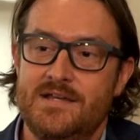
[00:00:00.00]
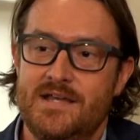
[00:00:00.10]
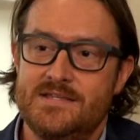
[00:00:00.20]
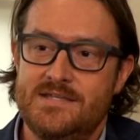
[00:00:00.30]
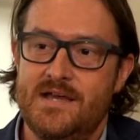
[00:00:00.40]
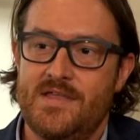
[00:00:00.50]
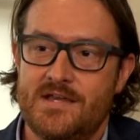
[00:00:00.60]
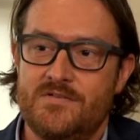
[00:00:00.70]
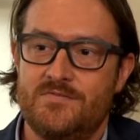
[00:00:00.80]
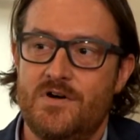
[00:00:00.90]
and see how that
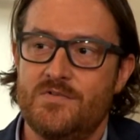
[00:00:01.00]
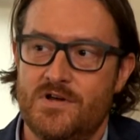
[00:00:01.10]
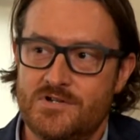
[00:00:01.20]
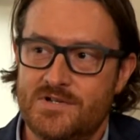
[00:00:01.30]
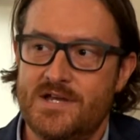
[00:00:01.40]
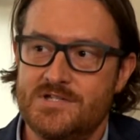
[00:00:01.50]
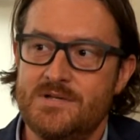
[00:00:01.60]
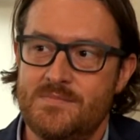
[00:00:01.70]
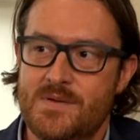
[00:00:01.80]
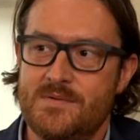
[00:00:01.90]
could evolve with our strategy
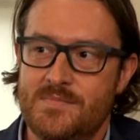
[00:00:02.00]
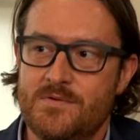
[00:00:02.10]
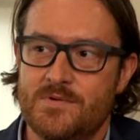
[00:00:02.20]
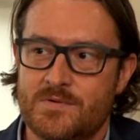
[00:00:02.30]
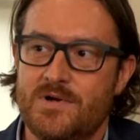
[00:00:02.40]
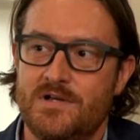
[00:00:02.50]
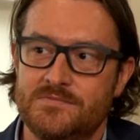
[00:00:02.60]
may work well.